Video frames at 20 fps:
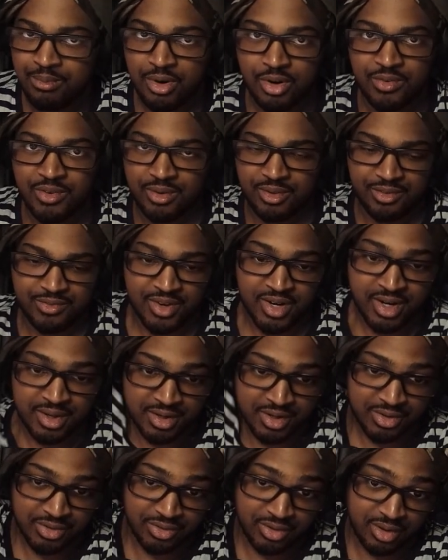perfectly fine,
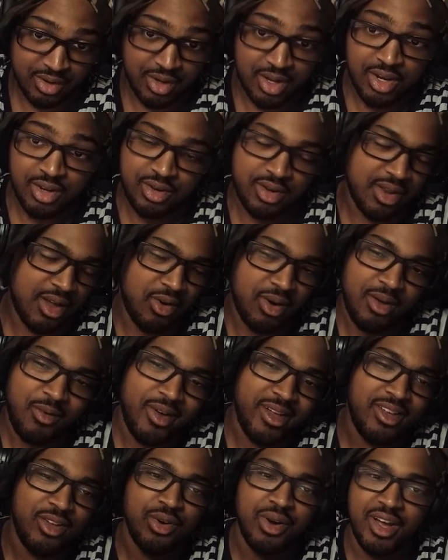honestly. Well,
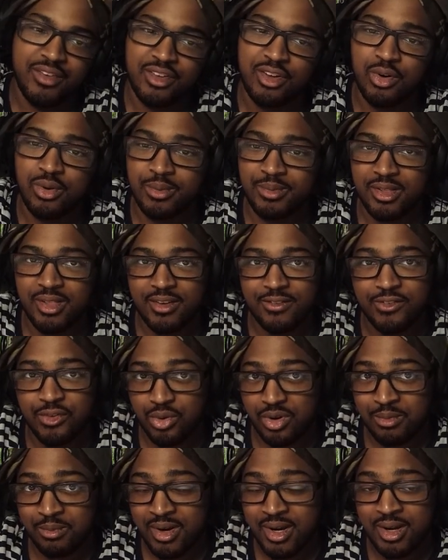you don't have to go up to like
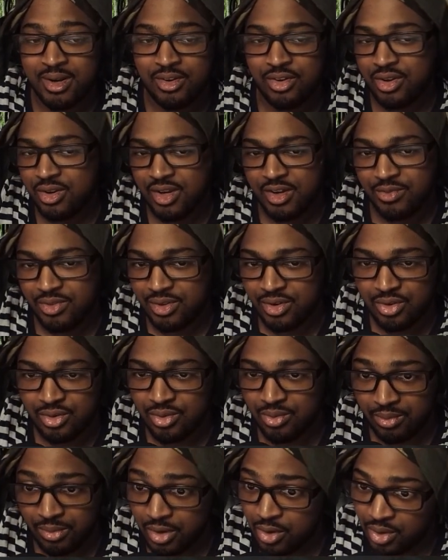40 mind. You can definitely
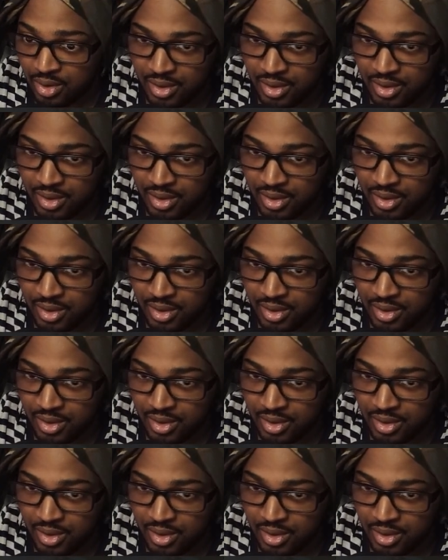go to